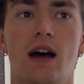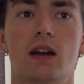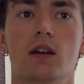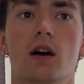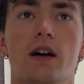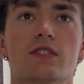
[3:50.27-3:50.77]
I
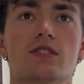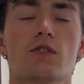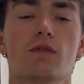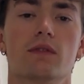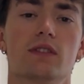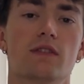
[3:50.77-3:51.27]
don't know, I just
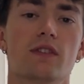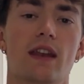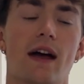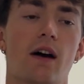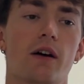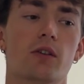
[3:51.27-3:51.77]
don't, even
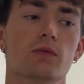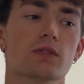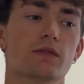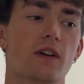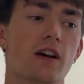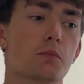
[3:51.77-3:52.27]
now, I don't
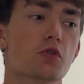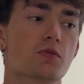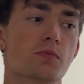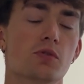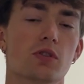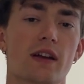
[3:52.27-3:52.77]
really find
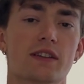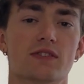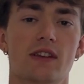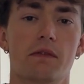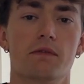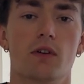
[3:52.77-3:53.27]
push-pull legs
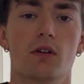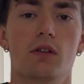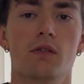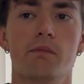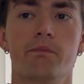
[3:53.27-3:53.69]
that fun.